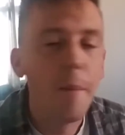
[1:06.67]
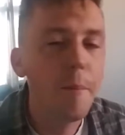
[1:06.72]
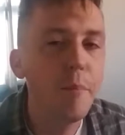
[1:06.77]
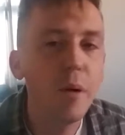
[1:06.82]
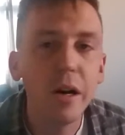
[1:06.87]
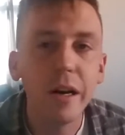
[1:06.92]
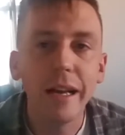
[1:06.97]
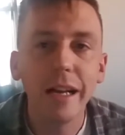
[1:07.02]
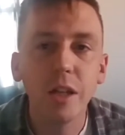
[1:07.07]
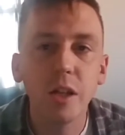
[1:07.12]

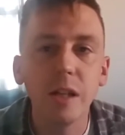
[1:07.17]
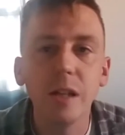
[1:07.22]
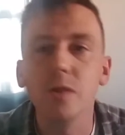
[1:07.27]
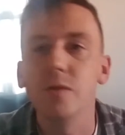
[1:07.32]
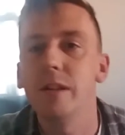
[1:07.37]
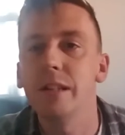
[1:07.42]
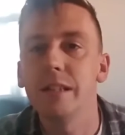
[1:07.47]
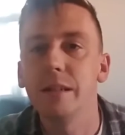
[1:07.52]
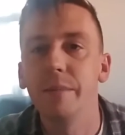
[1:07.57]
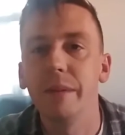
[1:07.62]
But it's
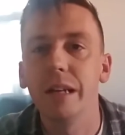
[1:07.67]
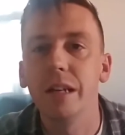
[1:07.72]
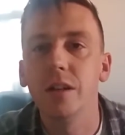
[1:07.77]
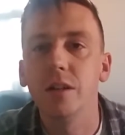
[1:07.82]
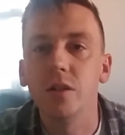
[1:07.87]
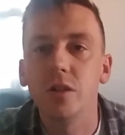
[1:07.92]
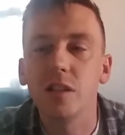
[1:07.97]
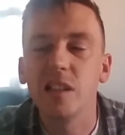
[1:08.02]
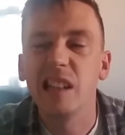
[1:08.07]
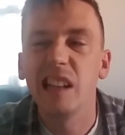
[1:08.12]
interesting
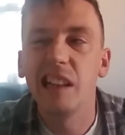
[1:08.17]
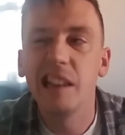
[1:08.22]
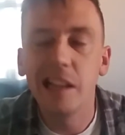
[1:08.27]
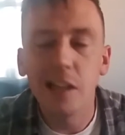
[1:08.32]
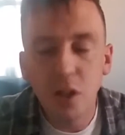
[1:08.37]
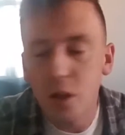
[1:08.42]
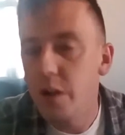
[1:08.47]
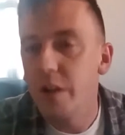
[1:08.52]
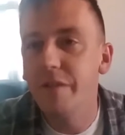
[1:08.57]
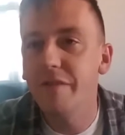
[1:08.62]
because
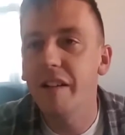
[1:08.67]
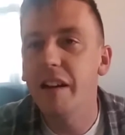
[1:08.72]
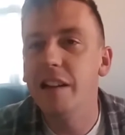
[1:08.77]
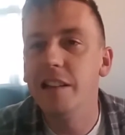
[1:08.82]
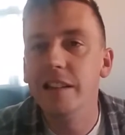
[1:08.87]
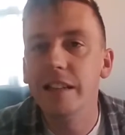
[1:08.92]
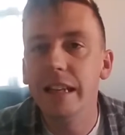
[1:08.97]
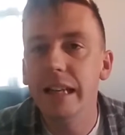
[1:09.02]
this could finally